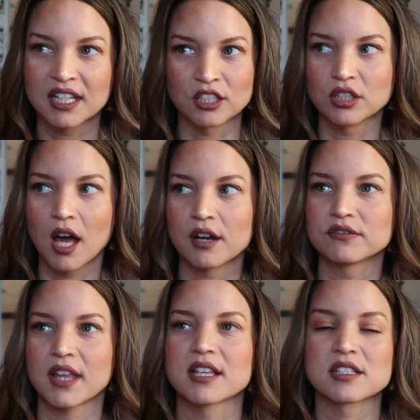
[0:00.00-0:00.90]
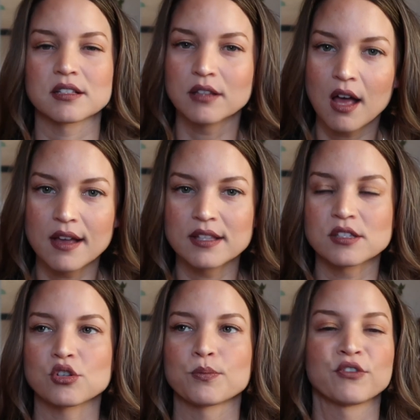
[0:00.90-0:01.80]
And a lot of like
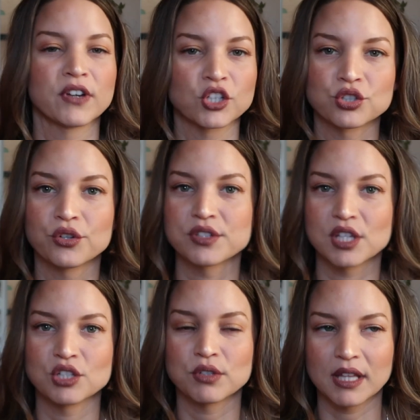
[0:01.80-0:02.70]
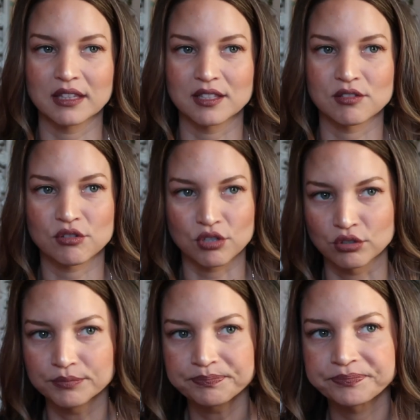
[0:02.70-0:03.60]
salons or professionals, they do it like this
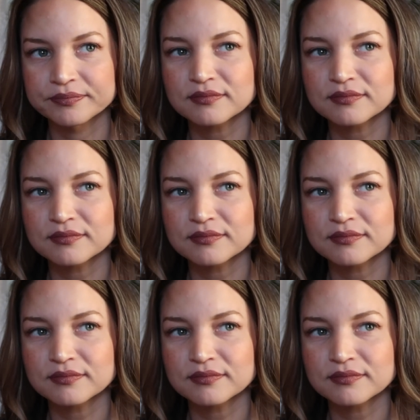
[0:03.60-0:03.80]
too.